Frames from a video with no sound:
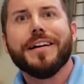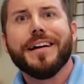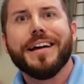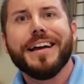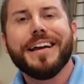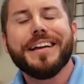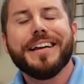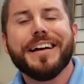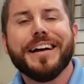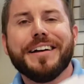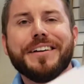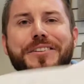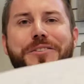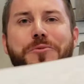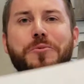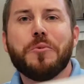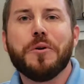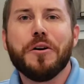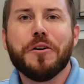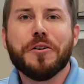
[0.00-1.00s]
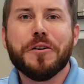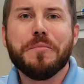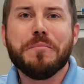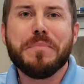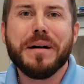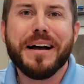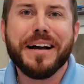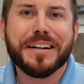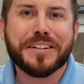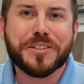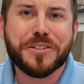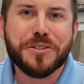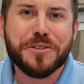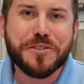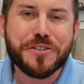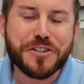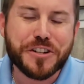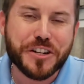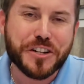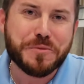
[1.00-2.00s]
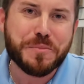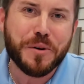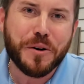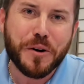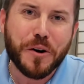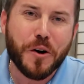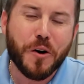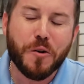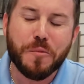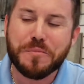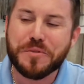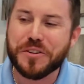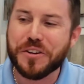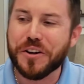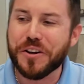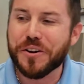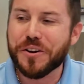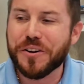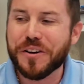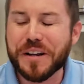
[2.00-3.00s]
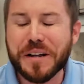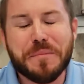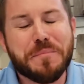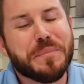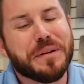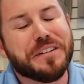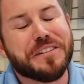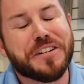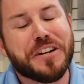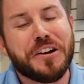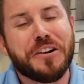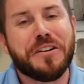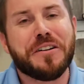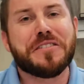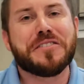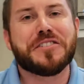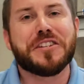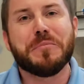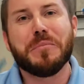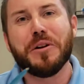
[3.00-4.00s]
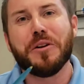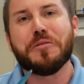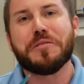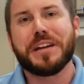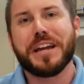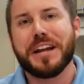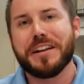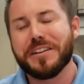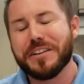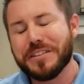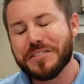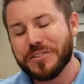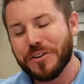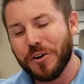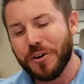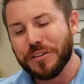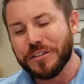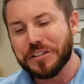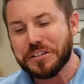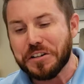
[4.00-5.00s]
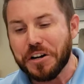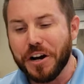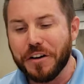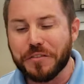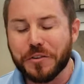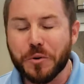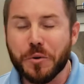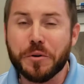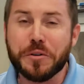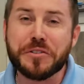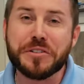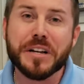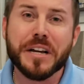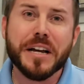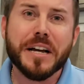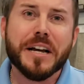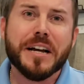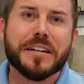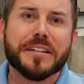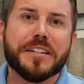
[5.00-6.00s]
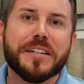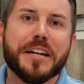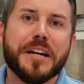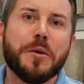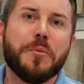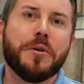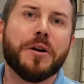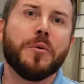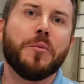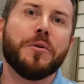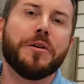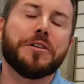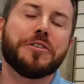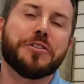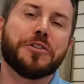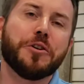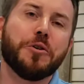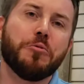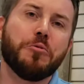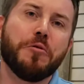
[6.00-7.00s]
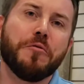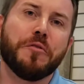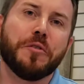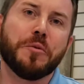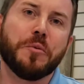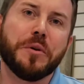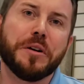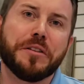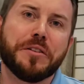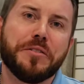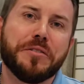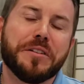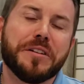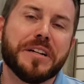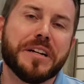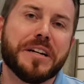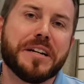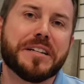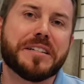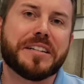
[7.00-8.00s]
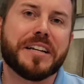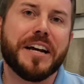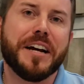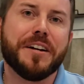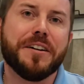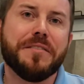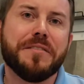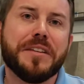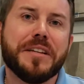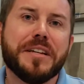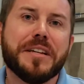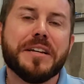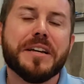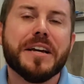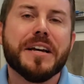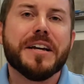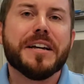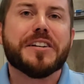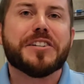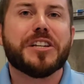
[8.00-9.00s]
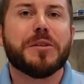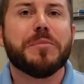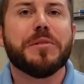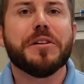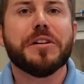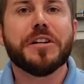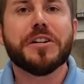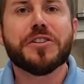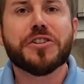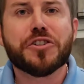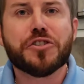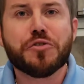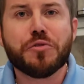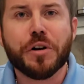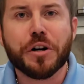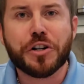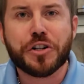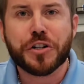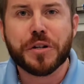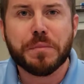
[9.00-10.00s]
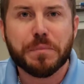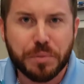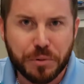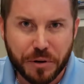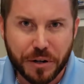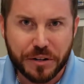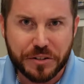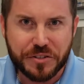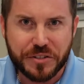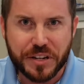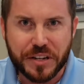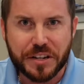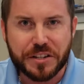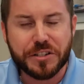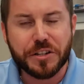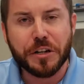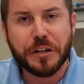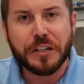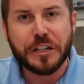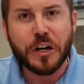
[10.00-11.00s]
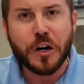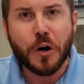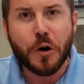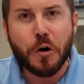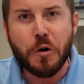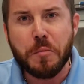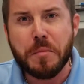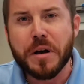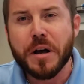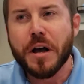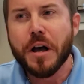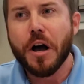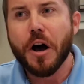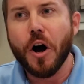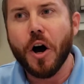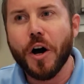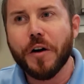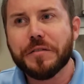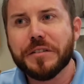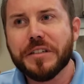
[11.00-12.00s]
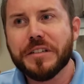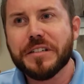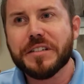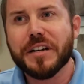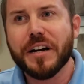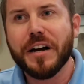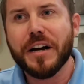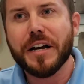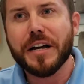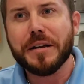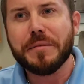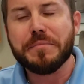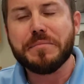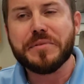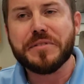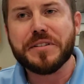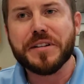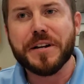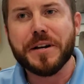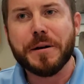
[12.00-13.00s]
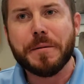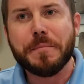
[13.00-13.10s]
Hey guys, welcome back to Chesmar Homes here in Madera, Cibolo Canyons on the golf course. Today what I wanted to go over with you today is kind of some of the construction process of the home. Oftentimes,